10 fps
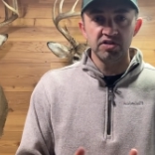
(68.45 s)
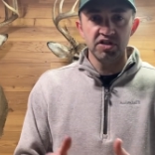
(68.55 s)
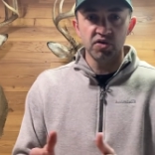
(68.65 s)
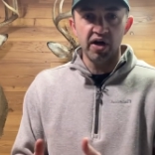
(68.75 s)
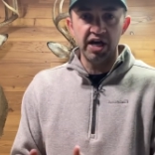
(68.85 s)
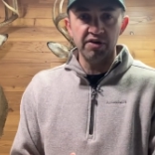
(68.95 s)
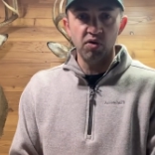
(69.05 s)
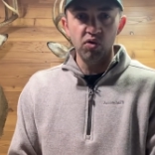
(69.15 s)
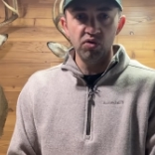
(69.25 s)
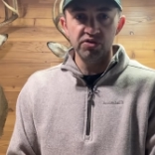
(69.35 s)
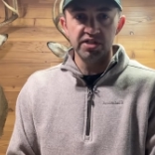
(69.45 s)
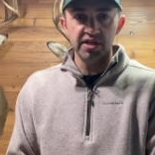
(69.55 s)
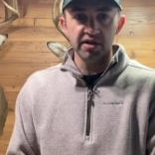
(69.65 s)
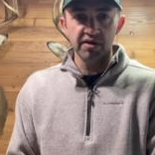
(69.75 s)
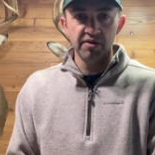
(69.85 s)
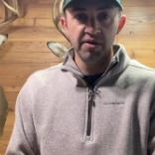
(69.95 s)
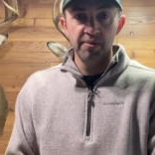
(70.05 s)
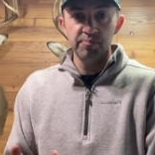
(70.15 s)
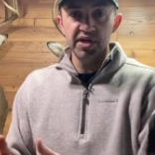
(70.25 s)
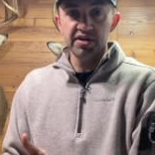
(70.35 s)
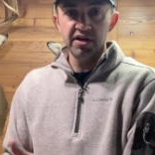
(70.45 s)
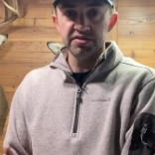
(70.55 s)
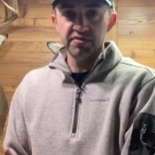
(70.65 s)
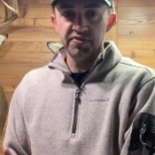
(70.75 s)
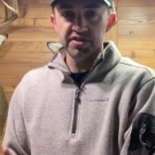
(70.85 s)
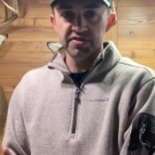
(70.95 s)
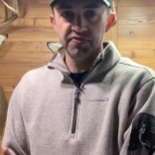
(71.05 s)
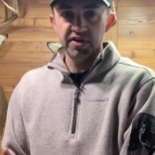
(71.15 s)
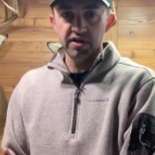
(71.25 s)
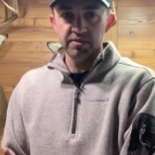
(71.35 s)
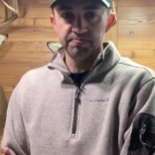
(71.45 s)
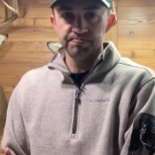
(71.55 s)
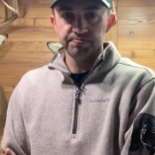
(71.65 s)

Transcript: to try and hold deer because of this fear?